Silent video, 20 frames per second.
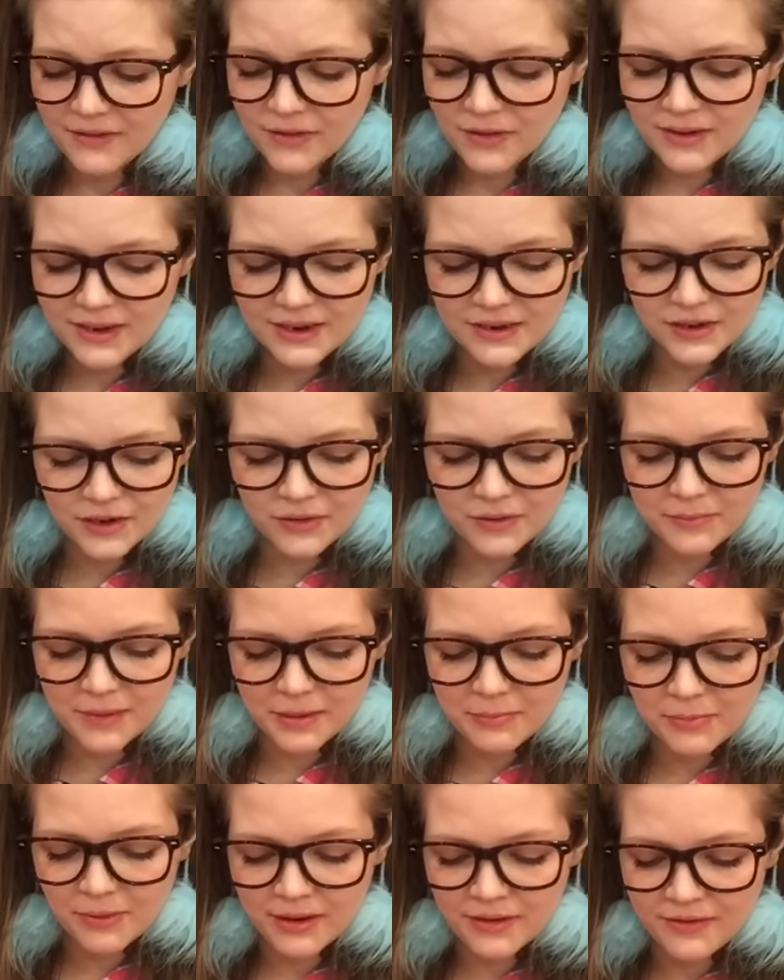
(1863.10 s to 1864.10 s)
have only told
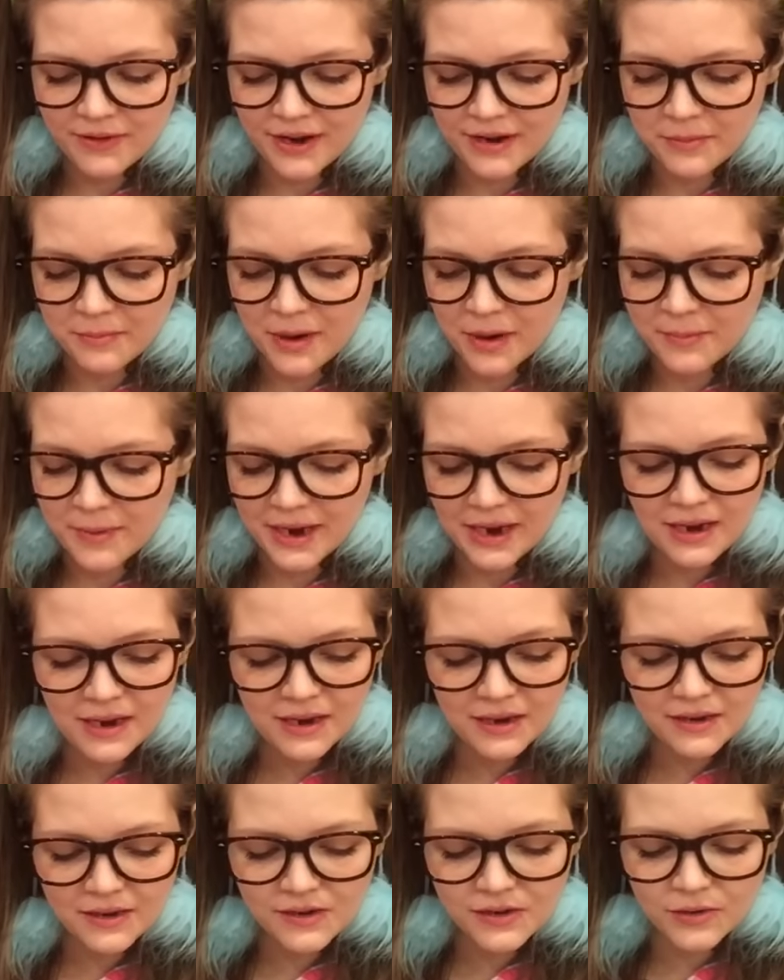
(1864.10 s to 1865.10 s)
my boyfriend about my
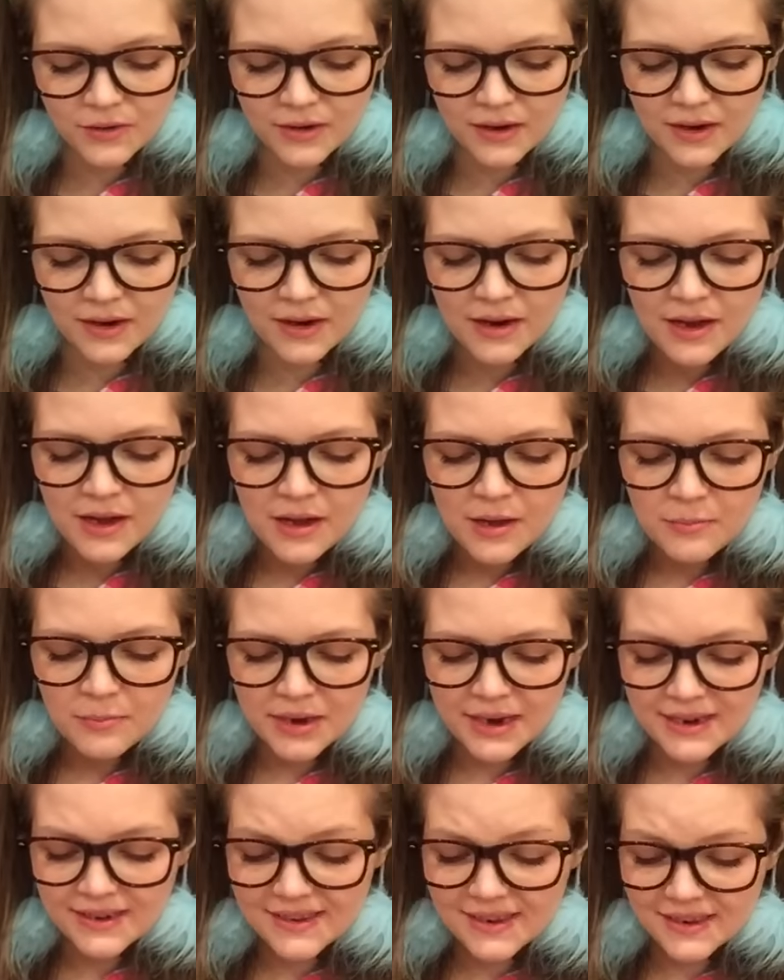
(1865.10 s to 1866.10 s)
eating disorder,
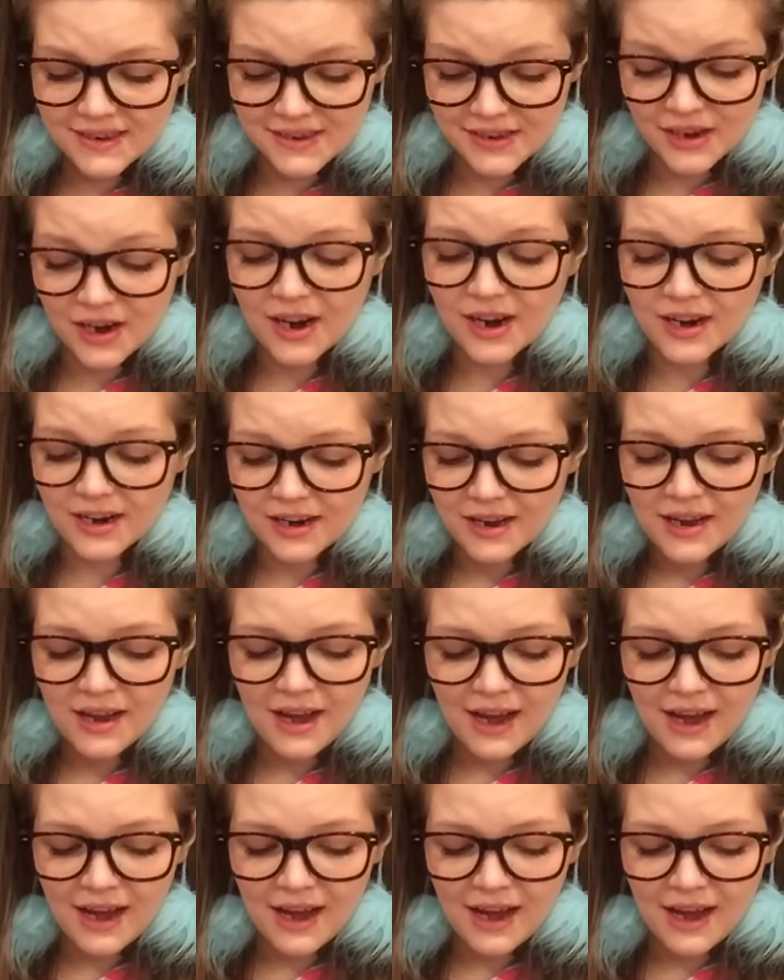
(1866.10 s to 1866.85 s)
but it's a start.